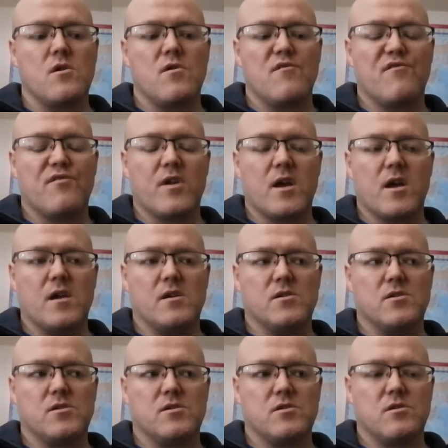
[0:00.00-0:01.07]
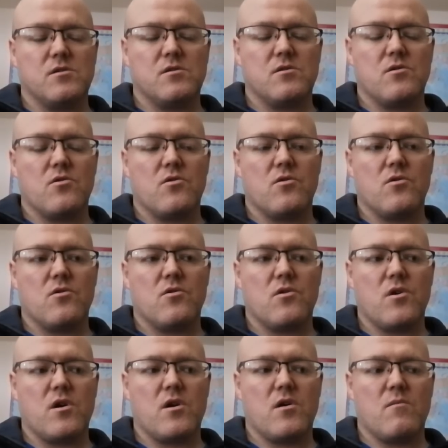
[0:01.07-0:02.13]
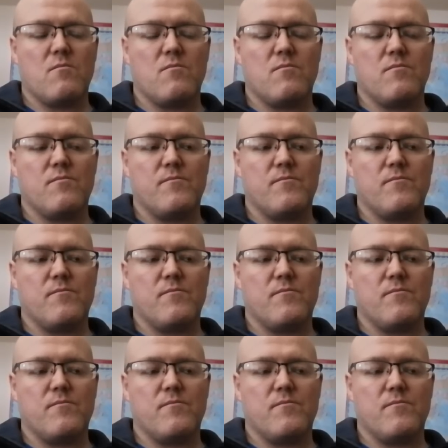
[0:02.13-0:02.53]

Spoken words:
threats, um,